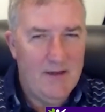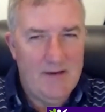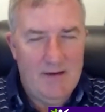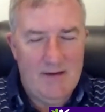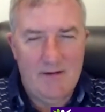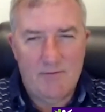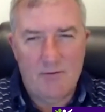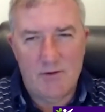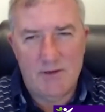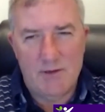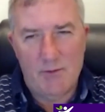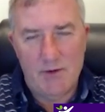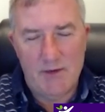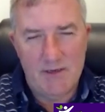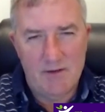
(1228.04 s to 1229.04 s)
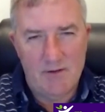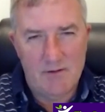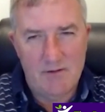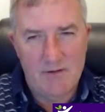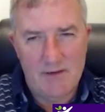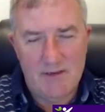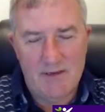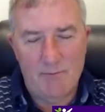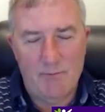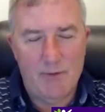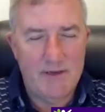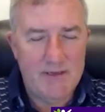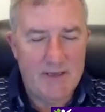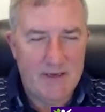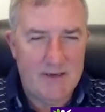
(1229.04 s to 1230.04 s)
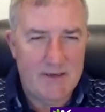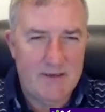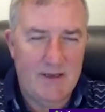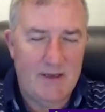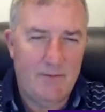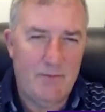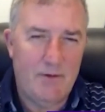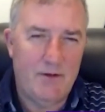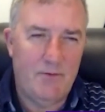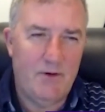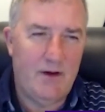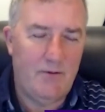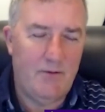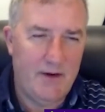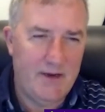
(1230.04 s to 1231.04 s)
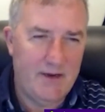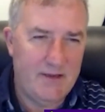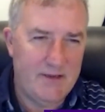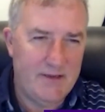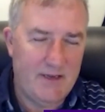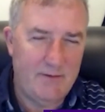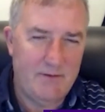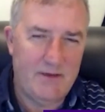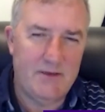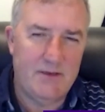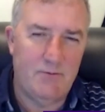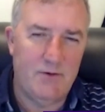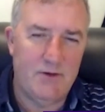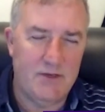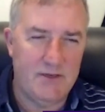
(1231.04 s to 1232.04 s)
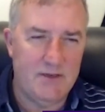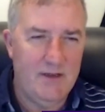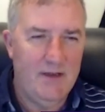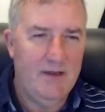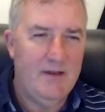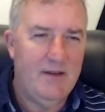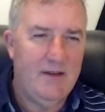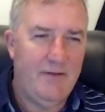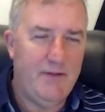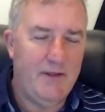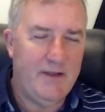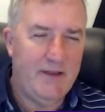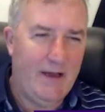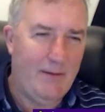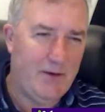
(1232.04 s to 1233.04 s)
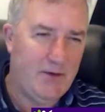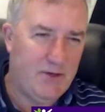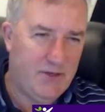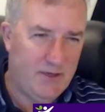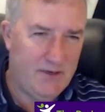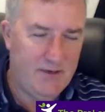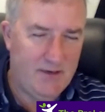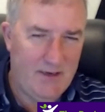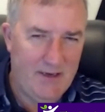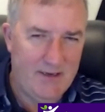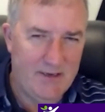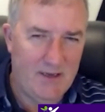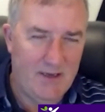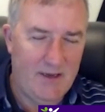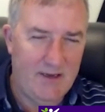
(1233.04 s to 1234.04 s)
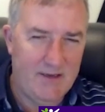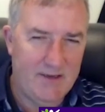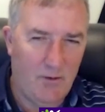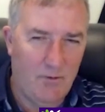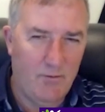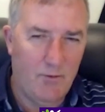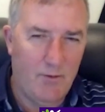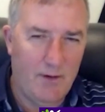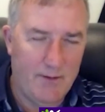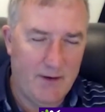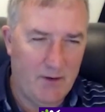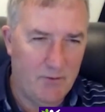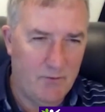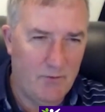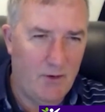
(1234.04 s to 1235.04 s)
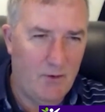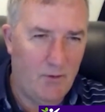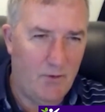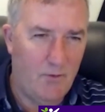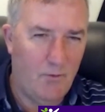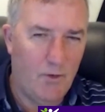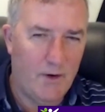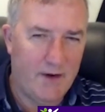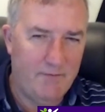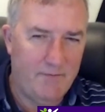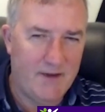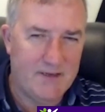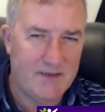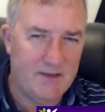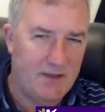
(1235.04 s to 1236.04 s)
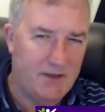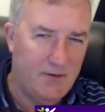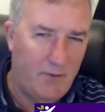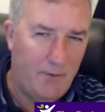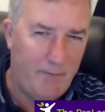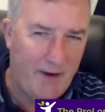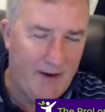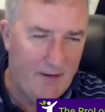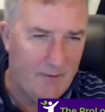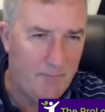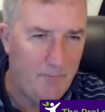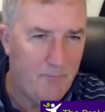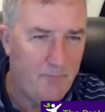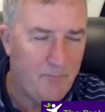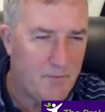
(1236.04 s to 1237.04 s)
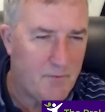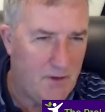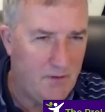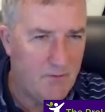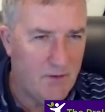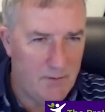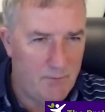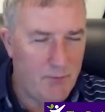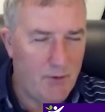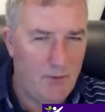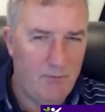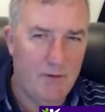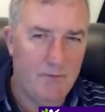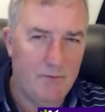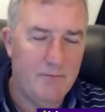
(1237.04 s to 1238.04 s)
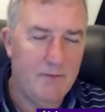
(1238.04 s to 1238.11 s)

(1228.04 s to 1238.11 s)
And of course, the body's not as simplistic as that, but we are running into the same system, which is if the damage just is overwhelming or working faster than the repair, you've got a problem.